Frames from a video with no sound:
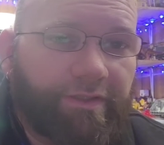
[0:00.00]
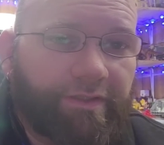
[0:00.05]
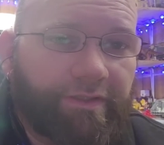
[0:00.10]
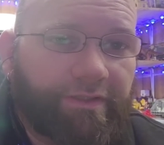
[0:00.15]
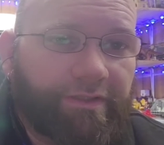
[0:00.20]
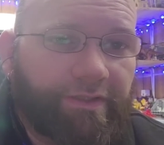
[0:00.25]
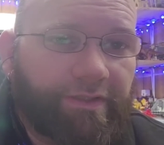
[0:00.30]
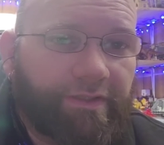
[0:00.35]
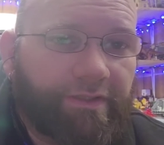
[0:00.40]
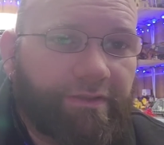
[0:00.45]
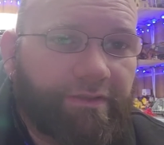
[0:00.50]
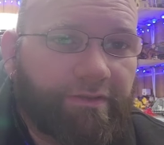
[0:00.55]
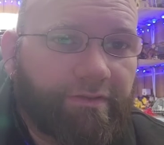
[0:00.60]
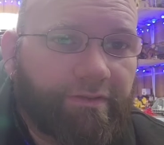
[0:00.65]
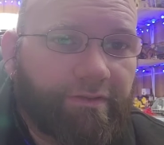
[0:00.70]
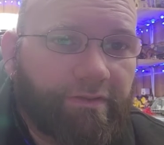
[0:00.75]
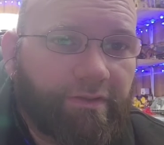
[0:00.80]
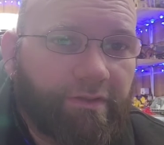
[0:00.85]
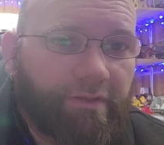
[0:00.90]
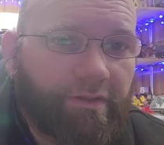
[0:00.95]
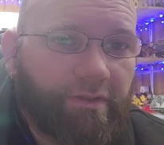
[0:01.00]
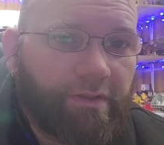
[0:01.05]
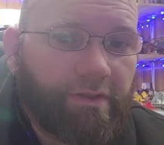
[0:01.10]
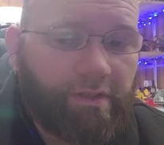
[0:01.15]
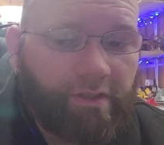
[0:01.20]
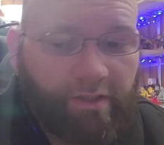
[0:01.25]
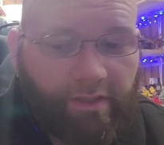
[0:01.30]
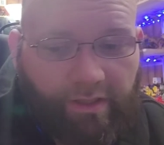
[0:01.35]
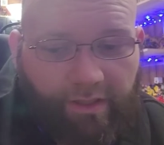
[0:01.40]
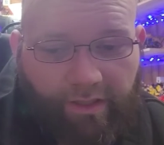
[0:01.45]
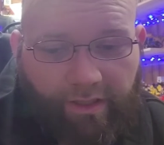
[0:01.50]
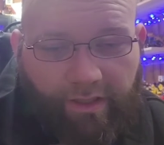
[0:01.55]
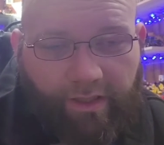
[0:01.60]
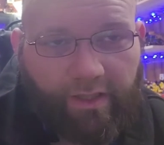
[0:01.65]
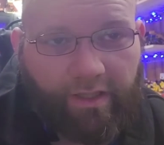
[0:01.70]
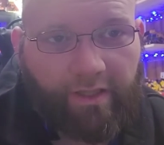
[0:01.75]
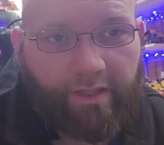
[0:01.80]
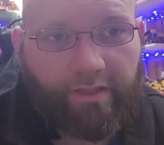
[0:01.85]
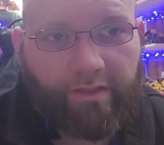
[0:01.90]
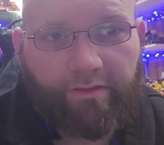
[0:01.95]
These days.
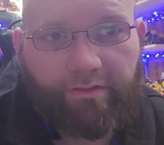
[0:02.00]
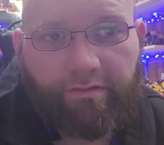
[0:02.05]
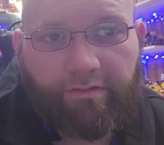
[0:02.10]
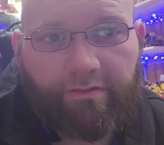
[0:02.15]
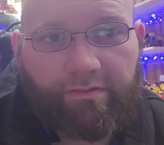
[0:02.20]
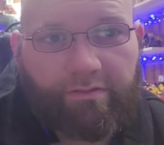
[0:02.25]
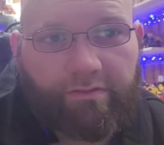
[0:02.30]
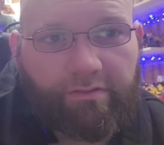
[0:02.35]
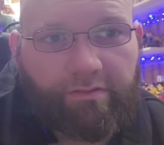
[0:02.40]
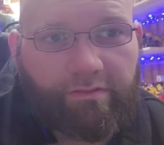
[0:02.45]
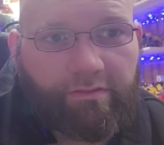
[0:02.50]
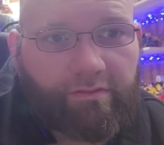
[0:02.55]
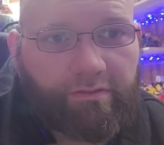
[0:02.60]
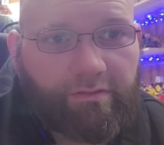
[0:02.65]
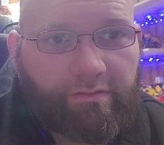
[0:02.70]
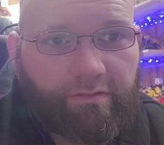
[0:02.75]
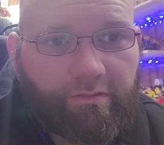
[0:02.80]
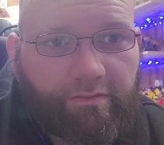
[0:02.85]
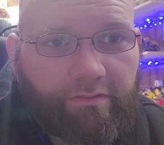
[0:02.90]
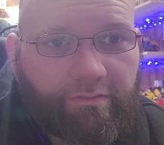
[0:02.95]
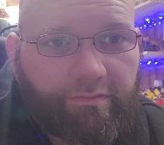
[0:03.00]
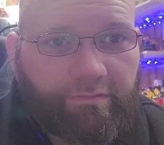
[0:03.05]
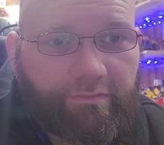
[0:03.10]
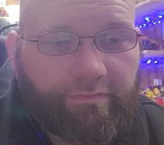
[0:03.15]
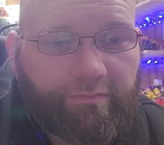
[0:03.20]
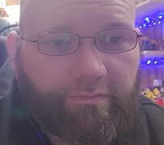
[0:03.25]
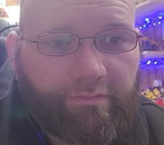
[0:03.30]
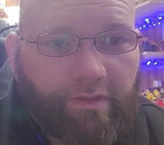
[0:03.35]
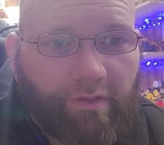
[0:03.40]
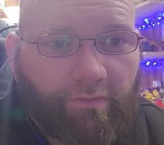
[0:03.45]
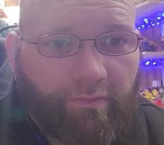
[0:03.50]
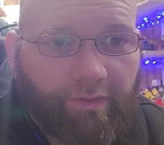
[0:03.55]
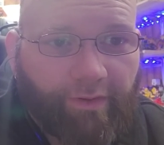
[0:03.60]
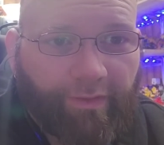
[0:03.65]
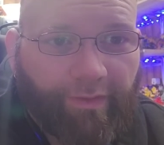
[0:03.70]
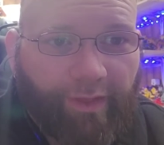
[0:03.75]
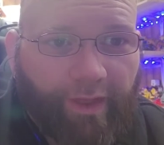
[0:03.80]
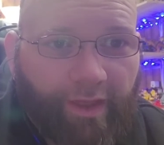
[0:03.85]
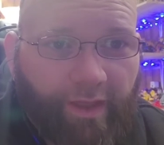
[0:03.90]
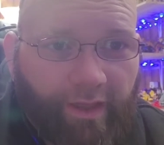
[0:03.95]
And I want
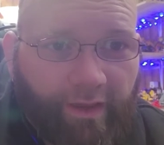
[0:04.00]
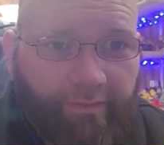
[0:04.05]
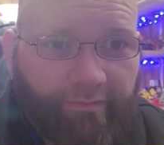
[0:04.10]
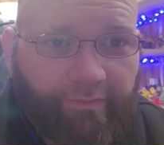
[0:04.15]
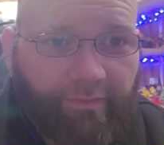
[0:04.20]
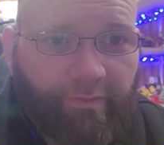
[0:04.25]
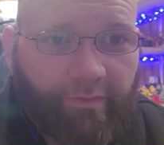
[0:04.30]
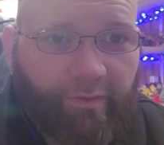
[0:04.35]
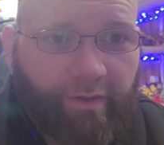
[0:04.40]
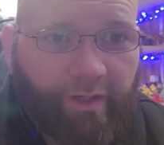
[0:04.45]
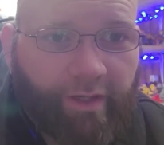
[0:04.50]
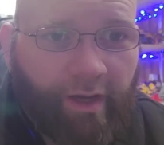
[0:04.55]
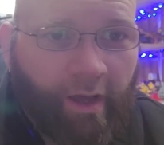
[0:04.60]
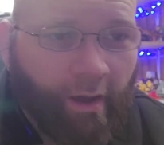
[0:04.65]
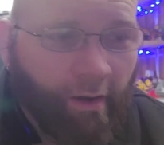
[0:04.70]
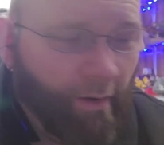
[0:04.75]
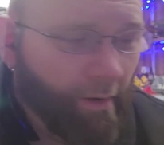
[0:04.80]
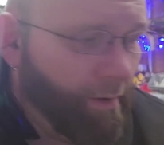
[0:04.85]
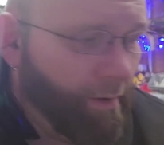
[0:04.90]
to thank everyone.